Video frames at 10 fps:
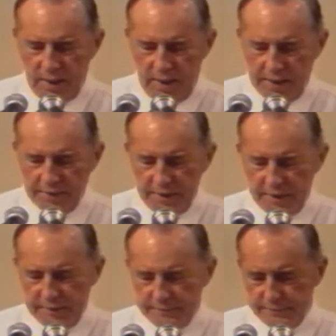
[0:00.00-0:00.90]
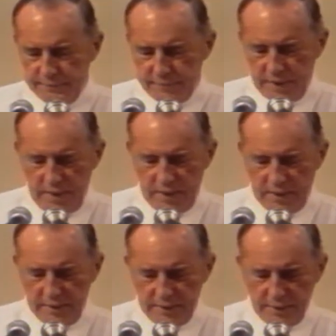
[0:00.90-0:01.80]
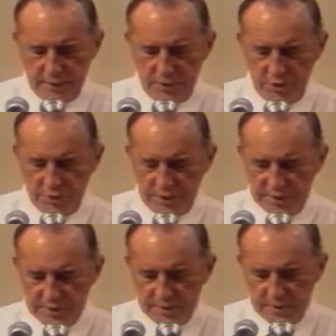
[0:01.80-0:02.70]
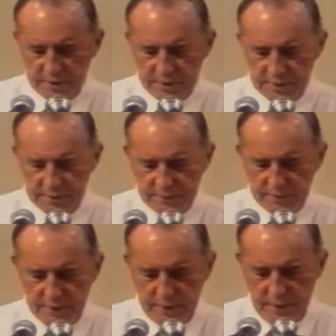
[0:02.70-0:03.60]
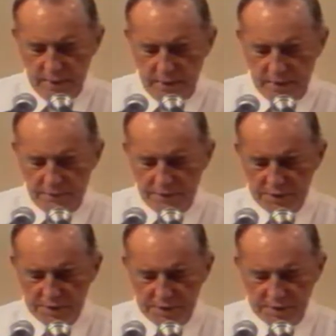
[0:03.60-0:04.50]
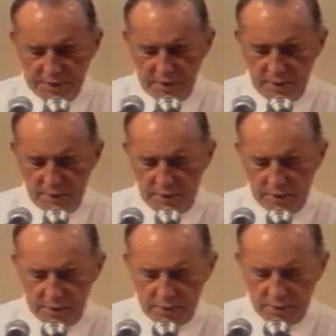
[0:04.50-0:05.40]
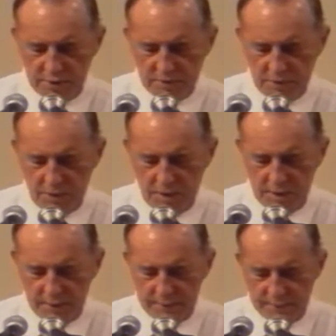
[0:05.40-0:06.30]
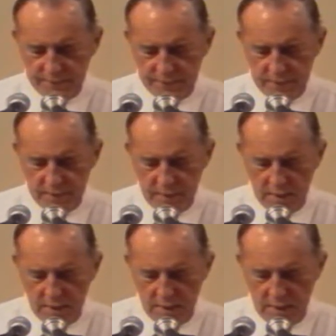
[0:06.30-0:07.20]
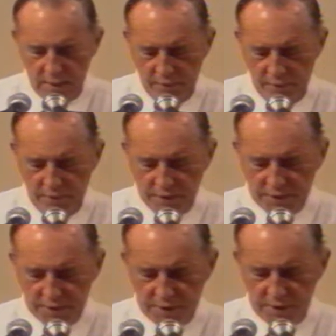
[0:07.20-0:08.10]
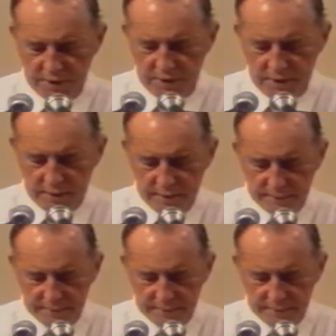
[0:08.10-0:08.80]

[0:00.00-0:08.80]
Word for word: And then in the New Testament, in 1 Thessalonians chapter 1, verse 13.